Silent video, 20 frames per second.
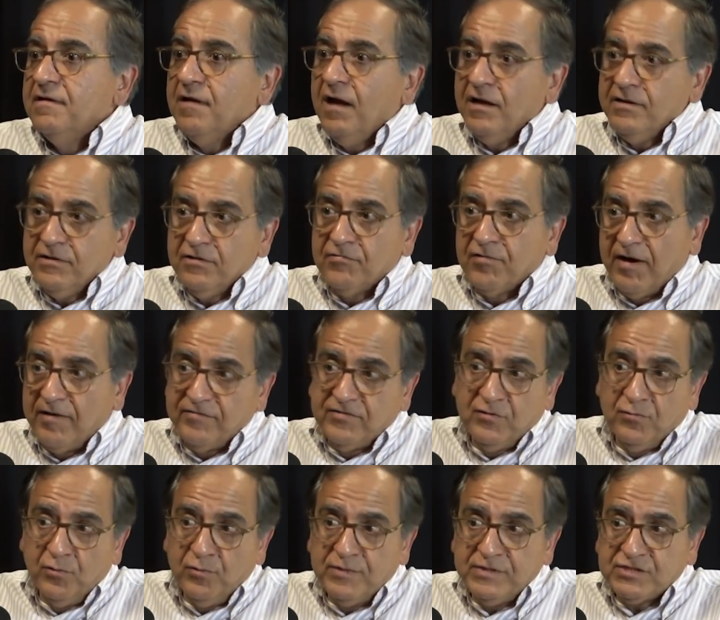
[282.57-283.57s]
And the gravity
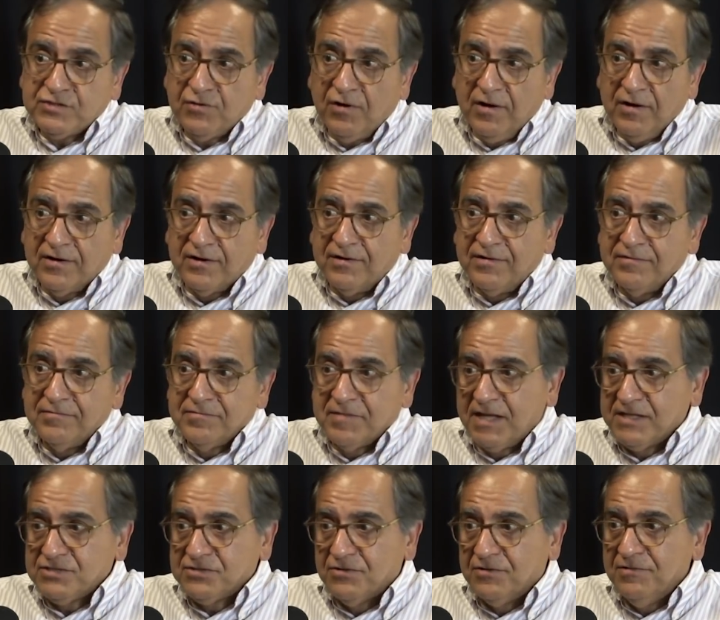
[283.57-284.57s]
will be stronger.
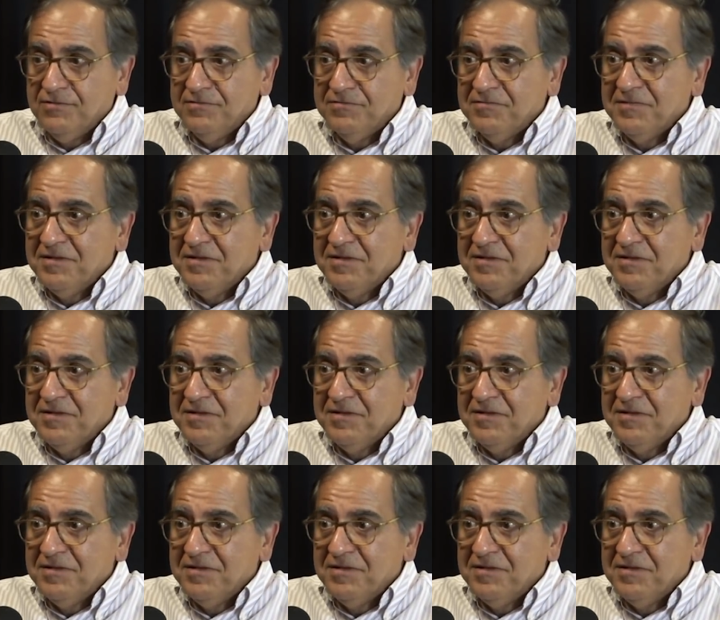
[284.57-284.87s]
That's all.